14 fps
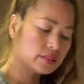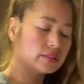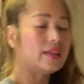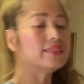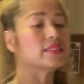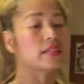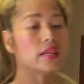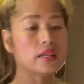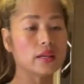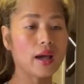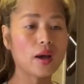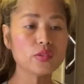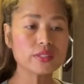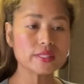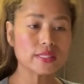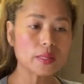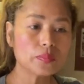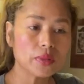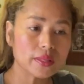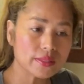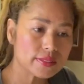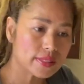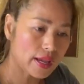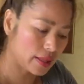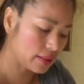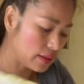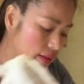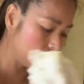That's it. How simple is that?
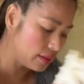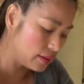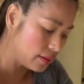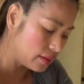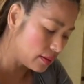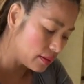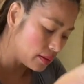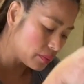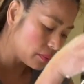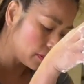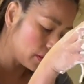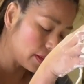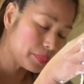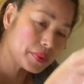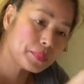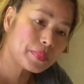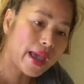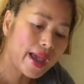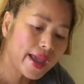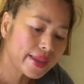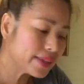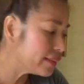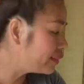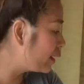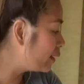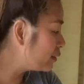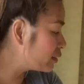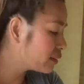Leave it back and
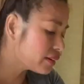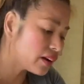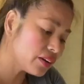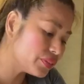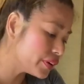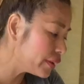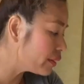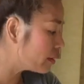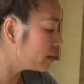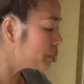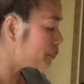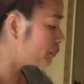then cover it up.